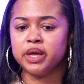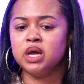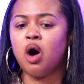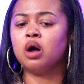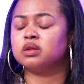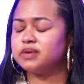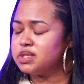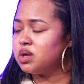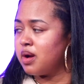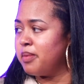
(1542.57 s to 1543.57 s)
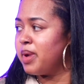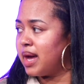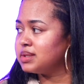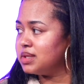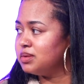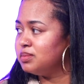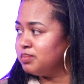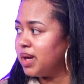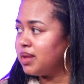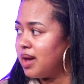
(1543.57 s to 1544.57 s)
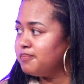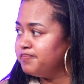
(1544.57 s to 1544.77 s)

all of us are impacted by that.